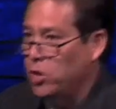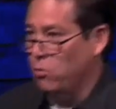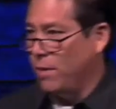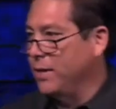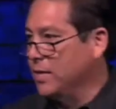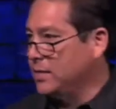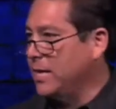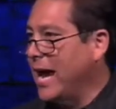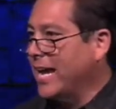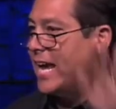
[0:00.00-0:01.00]
you want me to
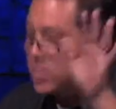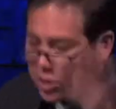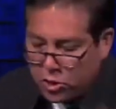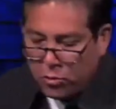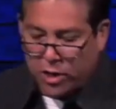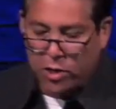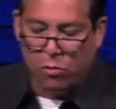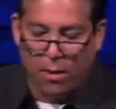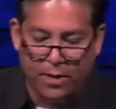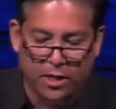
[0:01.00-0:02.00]
say. I can't do what you
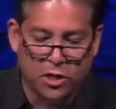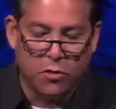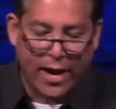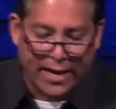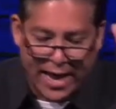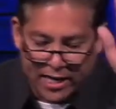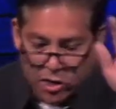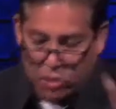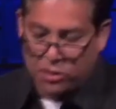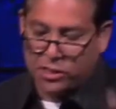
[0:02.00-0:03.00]
want me to do. I can't
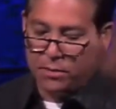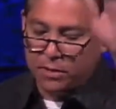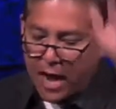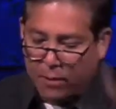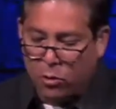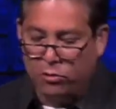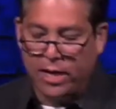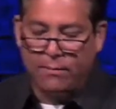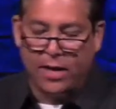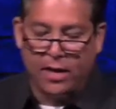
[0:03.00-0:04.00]
curse them. God won't
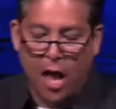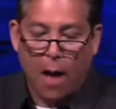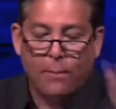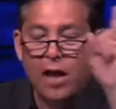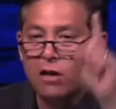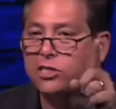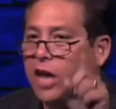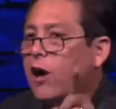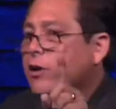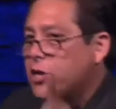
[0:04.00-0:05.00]
let me, but I'll
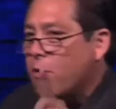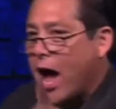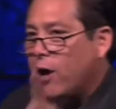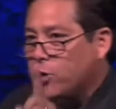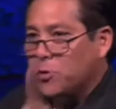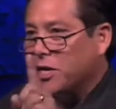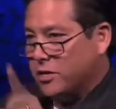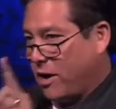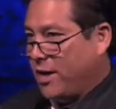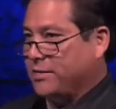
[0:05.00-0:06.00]
tell you how you can
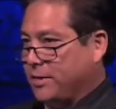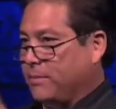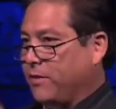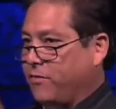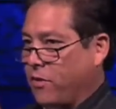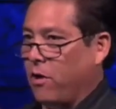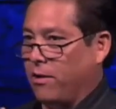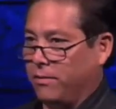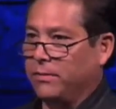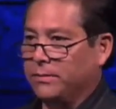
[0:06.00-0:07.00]
cause them to
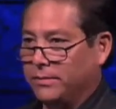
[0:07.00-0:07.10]
fall.